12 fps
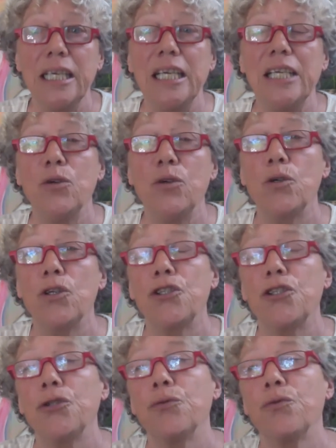in order
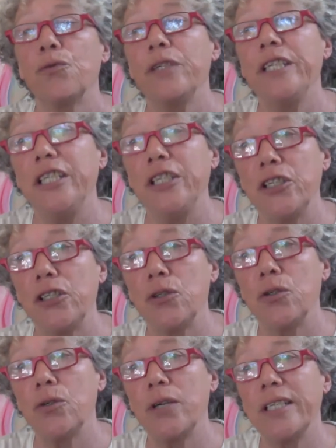to reach,
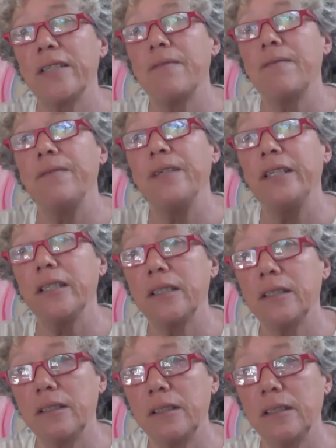or as a
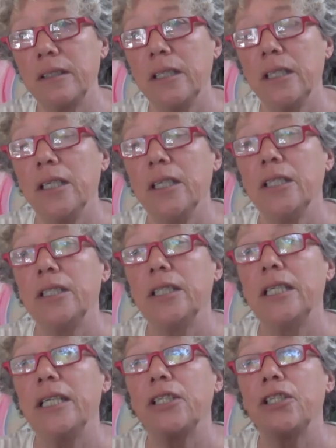vehicle to
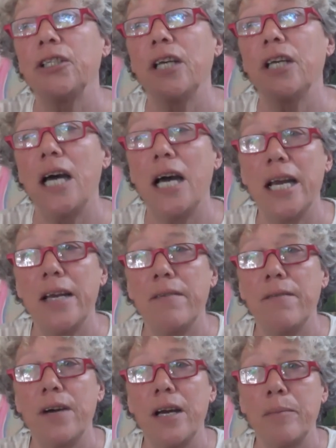get to the higher
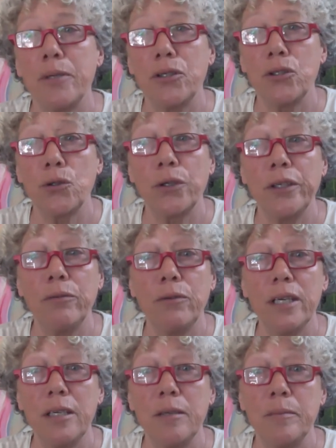vibratory
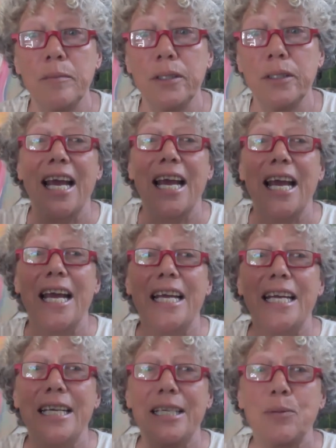realms. And
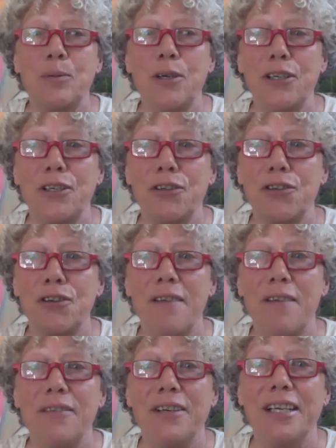guess what? You're
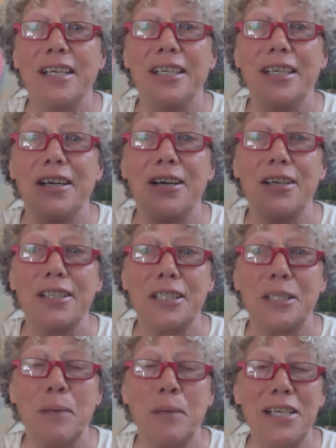traveling on a
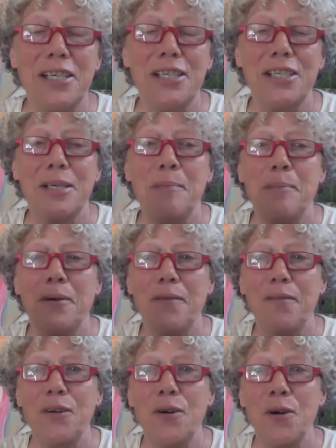spaceship
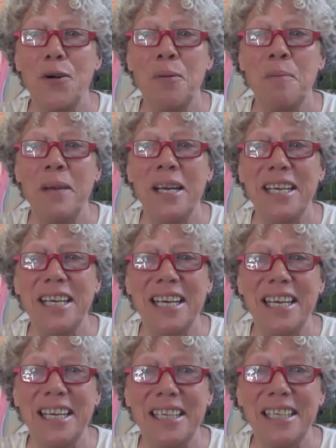of your own
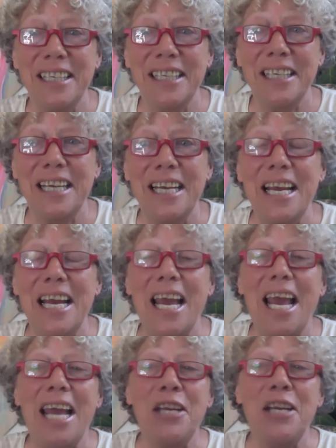making.
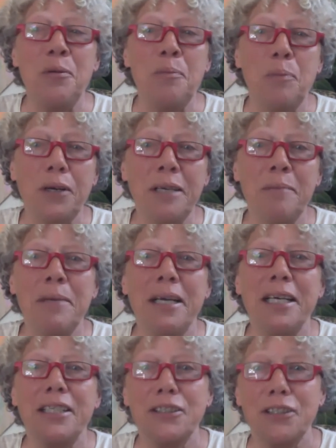And you bring
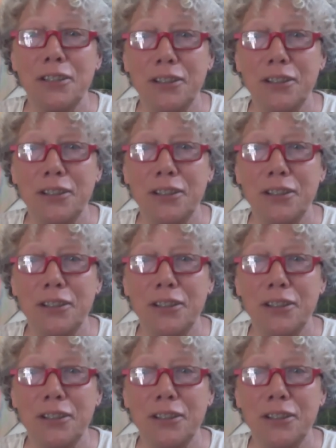back to